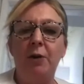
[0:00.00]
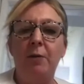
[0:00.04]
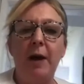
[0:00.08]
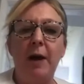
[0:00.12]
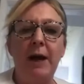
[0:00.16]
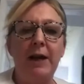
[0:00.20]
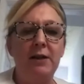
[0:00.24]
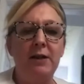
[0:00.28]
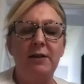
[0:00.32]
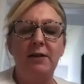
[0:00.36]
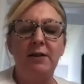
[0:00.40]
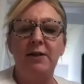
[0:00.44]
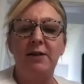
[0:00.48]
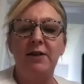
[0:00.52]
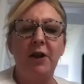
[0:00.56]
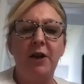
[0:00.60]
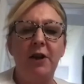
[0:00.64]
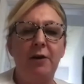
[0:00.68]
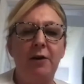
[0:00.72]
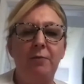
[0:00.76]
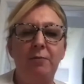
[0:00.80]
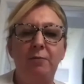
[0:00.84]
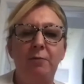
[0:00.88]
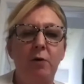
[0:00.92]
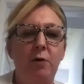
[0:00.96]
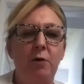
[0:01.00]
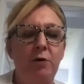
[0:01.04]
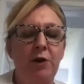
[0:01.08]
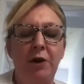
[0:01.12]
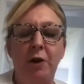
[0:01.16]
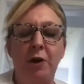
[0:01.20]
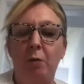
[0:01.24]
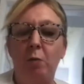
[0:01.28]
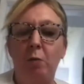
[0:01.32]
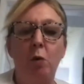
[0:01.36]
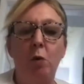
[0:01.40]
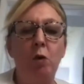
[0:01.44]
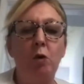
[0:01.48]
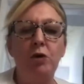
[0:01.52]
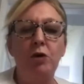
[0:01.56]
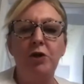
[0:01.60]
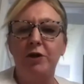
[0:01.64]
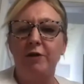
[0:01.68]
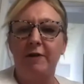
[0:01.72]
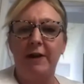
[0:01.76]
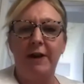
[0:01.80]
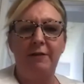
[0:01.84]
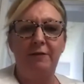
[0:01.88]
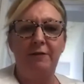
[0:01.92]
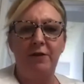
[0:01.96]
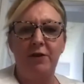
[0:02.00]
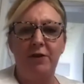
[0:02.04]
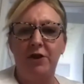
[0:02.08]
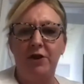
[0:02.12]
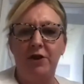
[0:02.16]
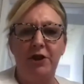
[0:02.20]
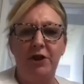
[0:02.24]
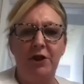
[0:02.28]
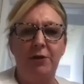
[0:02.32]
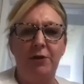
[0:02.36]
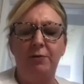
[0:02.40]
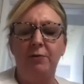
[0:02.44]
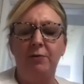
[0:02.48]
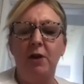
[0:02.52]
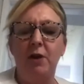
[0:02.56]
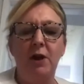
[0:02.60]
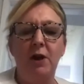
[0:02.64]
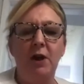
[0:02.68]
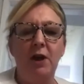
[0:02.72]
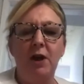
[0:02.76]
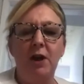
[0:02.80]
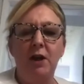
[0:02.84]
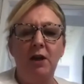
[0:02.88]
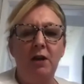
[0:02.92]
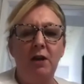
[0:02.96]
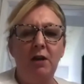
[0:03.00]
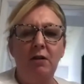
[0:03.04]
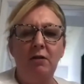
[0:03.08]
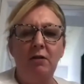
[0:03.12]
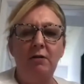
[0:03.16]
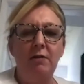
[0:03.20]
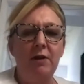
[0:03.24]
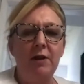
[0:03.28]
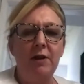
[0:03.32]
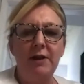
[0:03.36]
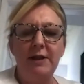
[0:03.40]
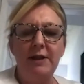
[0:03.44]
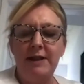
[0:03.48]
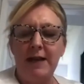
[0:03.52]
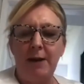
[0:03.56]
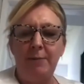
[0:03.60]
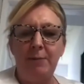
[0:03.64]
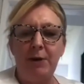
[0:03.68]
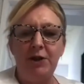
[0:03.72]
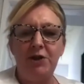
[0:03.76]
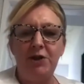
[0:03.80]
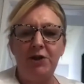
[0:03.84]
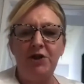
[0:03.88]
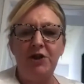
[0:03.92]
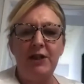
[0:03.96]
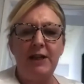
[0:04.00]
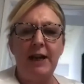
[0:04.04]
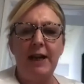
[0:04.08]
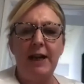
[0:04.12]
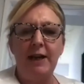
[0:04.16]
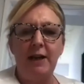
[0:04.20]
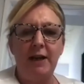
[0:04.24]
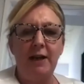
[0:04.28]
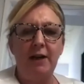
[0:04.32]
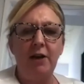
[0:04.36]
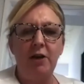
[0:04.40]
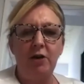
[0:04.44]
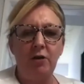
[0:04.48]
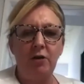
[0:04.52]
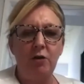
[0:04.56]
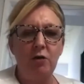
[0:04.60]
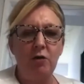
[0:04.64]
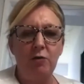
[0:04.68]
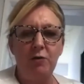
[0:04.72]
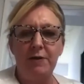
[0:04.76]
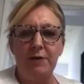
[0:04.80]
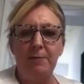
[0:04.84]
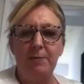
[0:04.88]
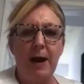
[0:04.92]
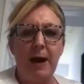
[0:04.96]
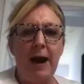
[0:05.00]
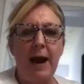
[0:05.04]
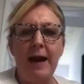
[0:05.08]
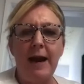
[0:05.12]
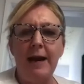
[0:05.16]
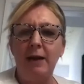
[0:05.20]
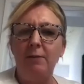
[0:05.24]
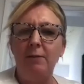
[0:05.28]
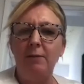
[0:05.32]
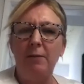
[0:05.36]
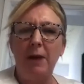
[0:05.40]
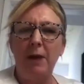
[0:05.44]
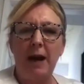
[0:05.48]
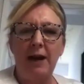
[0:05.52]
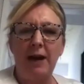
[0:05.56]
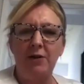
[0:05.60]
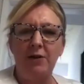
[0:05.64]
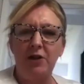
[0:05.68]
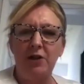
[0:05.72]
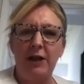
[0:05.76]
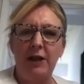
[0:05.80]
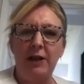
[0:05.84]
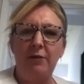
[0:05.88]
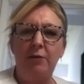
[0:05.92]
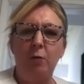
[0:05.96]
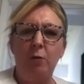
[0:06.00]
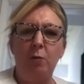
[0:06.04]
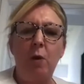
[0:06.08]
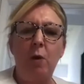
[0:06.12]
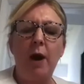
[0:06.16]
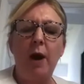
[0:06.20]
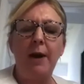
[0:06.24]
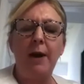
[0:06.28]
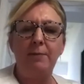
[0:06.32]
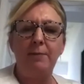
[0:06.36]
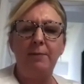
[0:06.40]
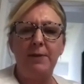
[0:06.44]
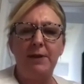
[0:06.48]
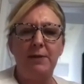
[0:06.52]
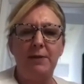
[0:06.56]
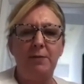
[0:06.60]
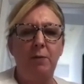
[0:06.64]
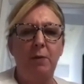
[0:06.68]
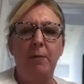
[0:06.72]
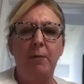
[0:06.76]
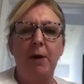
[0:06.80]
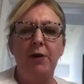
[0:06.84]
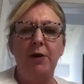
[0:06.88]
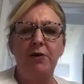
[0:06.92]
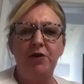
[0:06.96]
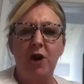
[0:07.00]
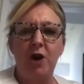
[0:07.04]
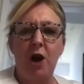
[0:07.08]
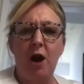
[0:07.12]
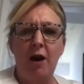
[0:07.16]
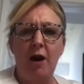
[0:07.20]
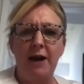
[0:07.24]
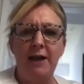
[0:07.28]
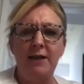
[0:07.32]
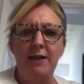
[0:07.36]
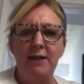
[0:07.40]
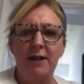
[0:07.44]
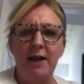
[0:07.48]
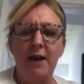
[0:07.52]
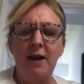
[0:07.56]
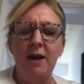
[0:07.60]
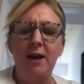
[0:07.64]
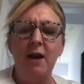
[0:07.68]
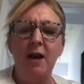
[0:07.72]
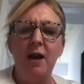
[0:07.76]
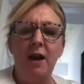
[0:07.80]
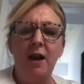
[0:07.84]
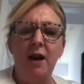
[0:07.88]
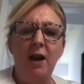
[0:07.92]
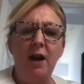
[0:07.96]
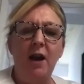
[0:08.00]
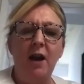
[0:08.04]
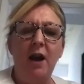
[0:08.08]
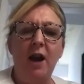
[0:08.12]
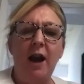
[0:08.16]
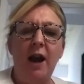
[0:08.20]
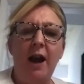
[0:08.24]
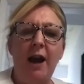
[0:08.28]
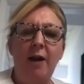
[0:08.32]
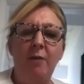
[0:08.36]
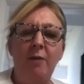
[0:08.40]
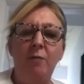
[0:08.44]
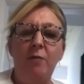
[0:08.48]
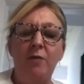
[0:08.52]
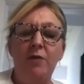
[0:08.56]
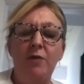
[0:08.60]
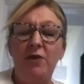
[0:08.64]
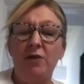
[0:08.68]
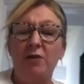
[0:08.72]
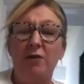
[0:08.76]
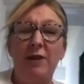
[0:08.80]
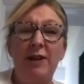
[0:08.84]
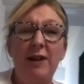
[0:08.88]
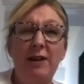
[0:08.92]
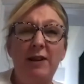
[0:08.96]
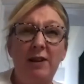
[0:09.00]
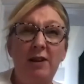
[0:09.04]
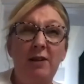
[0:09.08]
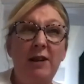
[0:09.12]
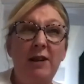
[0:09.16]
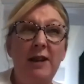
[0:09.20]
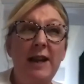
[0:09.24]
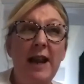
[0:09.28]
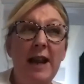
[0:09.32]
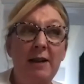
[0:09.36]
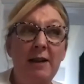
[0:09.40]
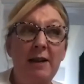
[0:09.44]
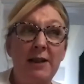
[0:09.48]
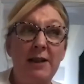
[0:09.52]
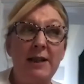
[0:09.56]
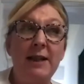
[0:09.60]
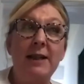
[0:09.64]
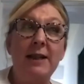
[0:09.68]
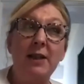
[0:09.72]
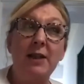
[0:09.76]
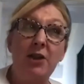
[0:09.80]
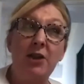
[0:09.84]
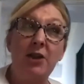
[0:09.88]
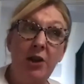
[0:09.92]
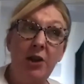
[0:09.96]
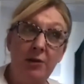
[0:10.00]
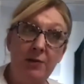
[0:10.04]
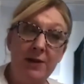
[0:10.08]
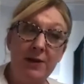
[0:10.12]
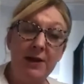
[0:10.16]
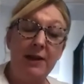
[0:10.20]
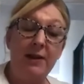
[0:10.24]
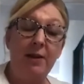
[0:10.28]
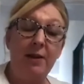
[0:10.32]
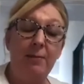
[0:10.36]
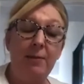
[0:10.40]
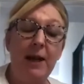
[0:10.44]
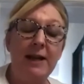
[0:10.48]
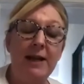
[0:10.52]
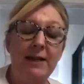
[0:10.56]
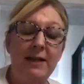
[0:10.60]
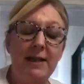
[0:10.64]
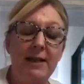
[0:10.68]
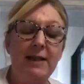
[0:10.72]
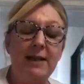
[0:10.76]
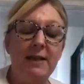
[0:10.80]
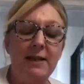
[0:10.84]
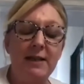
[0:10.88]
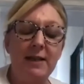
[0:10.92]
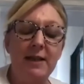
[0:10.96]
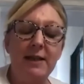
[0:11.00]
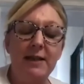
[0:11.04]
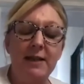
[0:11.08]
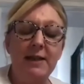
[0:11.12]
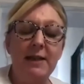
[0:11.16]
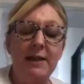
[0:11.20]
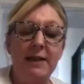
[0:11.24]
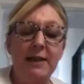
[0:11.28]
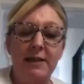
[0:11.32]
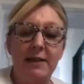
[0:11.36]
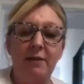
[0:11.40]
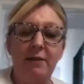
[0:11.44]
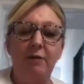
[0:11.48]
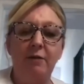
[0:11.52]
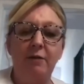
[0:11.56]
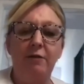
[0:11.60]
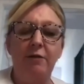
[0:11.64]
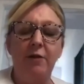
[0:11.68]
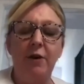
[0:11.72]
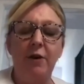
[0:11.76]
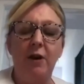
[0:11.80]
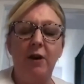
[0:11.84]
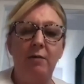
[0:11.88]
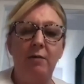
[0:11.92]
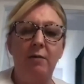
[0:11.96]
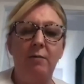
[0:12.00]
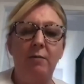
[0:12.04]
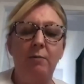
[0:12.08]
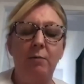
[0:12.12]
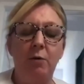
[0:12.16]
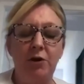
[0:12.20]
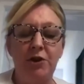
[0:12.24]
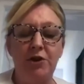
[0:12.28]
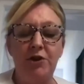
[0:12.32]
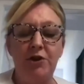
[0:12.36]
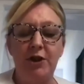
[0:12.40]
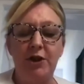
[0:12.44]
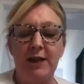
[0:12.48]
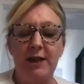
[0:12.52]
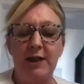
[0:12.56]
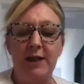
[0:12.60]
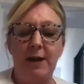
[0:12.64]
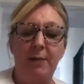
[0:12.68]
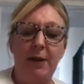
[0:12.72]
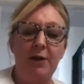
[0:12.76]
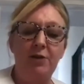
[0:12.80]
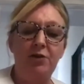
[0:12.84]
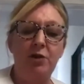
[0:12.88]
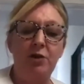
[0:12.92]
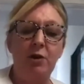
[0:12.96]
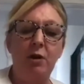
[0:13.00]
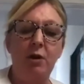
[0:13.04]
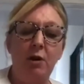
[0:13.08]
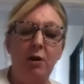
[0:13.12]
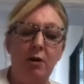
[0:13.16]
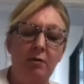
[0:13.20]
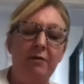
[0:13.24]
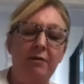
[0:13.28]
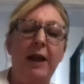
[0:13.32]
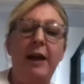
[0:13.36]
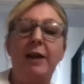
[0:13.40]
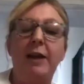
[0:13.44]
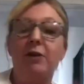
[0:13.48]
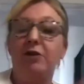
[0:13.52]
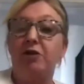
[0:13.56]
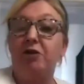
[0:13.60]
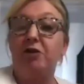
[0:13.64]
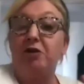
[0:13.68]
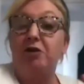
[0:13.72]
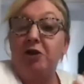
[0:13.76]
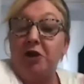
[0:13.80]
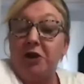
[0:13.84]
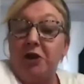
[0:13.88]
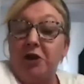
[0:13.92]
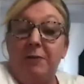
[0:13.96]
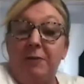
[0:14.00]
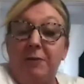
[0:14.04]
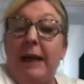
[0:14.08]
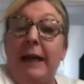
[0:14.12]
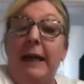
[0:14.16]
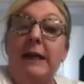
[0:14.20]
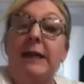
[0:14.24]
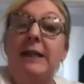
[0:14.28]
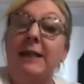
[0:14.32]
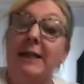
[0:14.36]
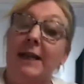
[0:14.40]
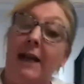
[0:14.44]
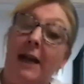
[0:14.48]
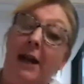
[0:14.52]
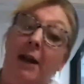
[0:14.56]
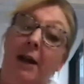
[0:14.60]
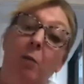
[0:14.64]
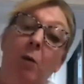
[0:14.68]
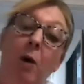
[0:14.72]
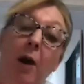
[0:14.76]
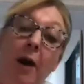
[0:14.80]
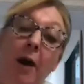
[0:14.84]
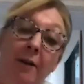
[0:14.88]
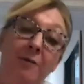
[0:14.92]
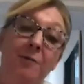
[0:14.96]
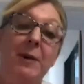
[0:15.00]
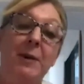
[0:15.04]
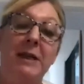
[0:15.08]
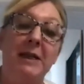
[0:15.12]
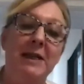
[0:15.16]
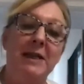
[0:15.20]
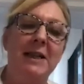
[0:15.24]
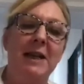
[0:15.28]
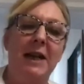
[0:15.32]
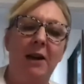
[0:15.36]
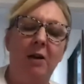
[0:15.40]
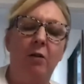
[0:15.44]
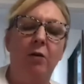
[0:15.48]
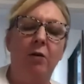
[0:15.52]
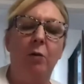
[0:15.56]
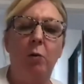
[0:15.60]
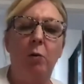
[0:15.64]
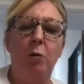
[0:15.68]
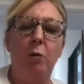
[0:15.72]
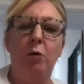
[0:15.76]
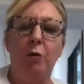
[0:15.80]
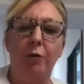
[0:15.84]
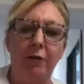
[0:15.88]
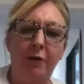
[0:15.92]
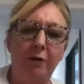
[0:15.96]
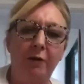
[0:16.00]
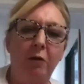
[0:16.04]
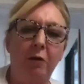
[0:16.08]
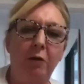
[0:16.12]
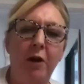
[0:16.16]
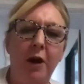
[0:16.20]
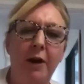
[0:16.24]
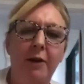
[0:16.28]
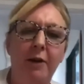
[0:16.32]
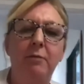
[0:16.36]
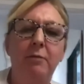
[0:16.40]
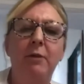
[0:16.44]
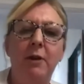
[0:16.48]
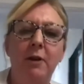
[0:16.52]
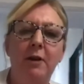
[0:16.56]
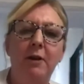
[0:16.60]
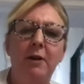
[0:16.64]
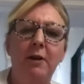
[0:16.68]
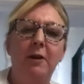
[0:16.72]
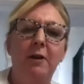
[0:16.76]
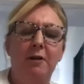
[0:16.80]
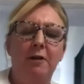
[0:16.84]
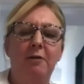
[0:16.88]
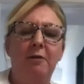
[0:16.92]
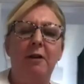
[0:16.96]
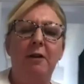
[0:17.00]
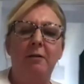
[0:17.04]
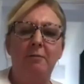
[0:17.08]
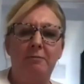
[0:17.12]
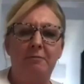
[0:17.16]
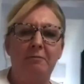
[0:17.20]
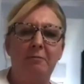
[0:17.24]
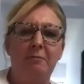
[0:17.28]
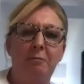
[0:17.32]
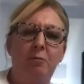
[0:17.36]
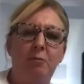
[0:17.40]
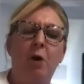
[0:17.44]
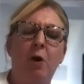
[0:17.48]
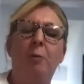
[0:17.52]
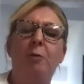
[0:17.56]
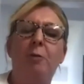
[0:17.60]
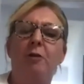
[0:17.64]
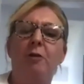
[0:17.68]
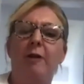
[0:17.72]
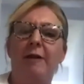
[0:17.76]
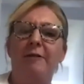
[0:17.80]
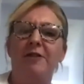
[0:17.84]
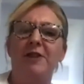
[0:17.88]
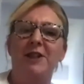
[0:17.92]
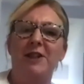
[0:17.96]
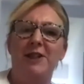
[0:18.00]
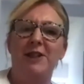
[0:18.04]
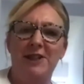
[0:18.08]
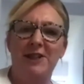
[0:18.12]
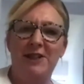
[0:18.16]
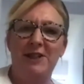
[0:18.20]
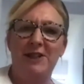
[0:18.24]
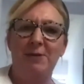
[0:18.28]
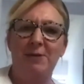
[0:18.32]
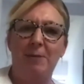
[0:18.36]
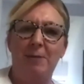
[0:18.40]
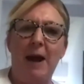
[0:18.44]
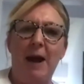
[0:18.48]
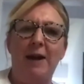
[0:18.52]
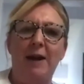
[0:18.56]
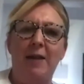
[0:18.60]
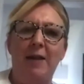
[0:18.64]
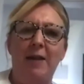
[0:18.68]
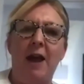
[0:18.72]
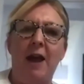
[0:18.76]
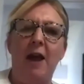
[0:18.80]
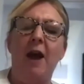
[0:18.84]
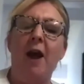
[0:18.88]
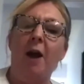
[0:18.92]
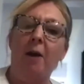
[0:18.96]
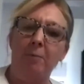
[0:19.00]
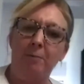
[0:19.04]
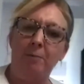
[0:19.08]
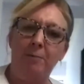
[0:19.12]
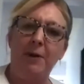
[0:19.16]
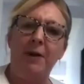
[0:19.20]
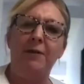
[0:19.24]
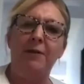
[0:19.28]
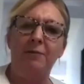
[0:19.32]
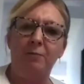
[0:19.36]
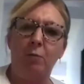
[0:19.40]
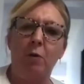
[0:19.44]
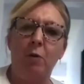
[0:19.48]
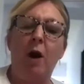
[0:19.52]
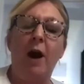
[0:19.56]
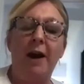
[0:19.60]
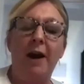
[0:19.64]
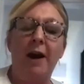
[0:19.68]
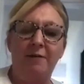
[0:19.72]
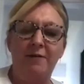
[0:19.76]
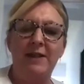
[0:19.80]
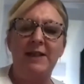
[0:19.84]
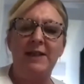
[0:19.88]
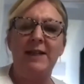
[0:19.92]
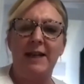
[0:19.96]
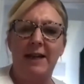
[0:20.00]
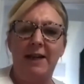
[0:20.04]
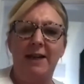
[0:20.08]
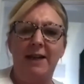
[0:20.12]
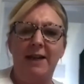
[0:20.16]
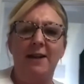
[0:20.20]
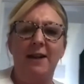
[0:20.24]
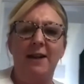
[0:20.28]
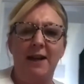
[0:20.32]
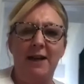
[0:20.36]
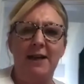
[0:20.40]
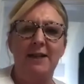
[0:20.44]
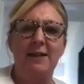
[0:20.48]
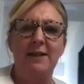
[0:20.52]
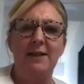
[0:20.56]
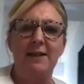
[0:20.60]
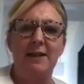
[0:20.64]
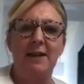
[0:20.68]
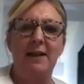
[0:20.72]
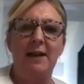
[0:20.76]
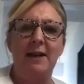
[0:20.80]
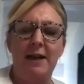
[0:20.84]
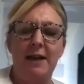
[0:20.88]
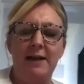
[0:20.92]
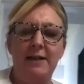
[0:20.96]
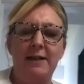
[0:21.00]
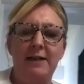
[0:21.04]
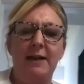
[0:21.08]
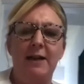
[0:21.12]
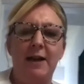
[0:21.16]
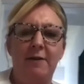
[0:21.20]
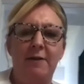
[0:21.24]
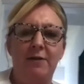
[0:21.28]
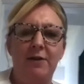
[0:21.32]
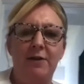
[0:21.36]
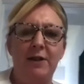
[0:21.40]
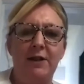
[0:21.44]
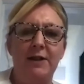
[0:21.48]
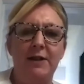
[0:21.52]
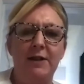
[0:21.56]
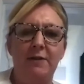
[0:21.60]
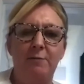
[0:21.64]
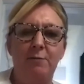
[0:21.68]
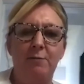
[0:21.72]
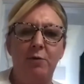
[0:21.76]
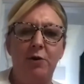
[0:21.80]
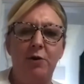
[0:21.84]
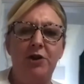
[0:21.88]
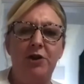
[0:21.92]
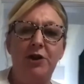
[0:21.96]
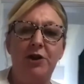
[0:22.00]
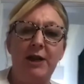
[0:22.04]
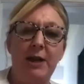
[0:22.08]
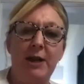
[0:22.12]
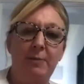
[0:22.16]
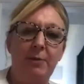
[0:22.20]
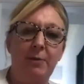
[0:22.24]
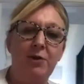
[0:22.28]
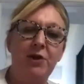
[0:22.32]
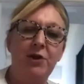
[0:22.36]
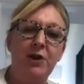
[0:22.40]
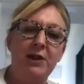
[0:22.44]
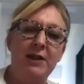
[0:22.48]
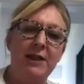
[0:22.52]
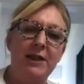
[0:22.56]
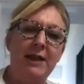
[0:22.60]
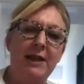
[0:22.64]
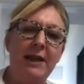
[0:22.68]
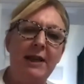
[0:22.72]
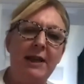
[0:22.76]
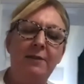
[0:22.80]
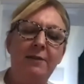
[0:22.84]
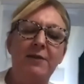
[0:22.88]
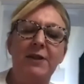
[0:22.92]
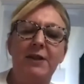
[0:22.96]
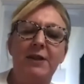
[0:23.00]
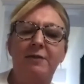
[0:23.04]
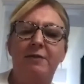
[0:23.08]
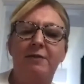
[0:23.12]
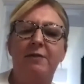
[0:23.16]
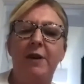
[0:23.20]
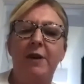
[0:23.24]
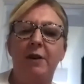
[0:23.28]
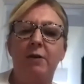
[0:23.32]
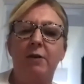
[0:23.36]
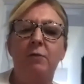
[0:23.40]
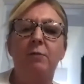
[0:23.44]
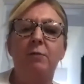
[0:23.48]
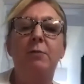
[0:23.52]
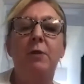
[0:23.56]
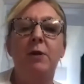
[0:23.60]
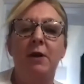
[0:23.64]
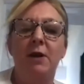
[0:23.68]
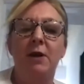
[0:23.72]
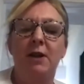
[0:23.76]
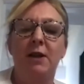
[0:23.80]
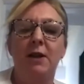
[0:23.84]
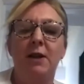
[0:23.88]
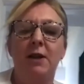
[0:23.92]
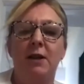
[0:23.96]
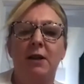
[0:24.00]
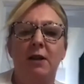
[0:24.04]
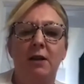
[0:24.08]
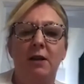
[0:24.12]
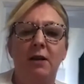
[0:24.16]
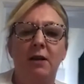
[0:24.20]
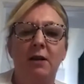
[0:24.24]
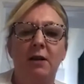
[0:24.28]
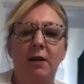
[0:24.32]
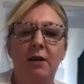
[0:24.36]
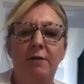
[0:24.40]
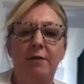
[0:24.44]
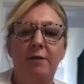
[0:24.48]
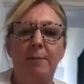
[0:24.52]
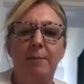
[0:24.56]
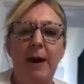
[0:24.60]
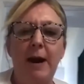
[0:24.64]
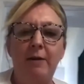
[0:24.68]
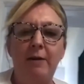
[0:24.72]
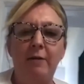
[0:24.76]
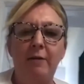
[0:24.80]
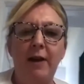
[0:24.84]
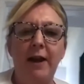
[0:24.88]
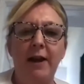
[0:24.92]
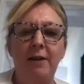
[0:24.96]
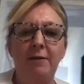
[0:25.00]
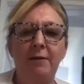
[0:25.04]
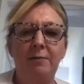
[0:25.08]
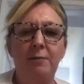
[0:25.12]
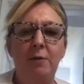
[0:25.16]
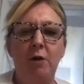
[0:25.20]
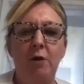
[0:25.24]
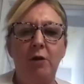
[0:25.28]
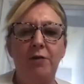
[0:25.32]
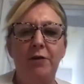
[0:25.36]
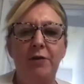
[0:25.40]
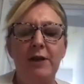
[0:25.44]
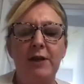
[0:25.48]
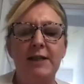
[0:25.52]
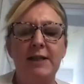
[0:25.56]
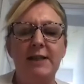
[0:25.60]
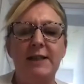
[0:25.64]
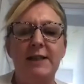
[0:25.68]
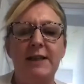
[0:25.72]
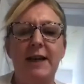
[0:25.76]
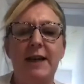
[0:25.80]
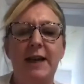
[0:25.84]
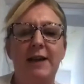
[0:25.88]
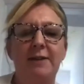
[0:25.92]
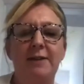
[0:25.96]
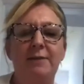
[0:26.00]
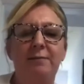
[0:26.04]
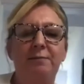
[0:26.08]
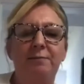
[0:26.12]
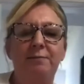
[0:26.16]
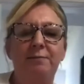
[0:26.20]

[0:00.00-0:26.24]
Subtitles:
you add soap, you know, water even to damaged skin, it can cause pain, but actually the wipes were much kinder. And we saw it less since using them, less instances of moisture damage. That's just me seeing what I've been seeing on the wards. I've got no proper evidence to back that up, but what I've seen is less evidence of moisture damage because it leaves the film of barrier on the skin.